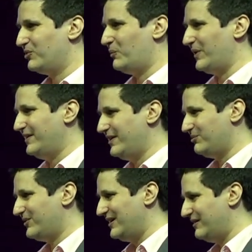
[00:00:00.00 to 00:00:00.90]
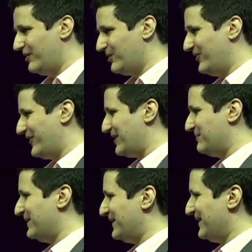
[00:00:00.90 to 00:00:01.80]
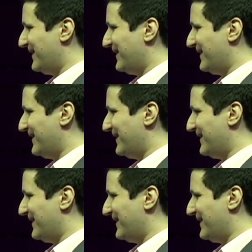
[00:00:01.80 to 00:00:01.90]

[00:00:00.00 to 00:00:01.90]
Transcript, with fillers: the company to deliver on time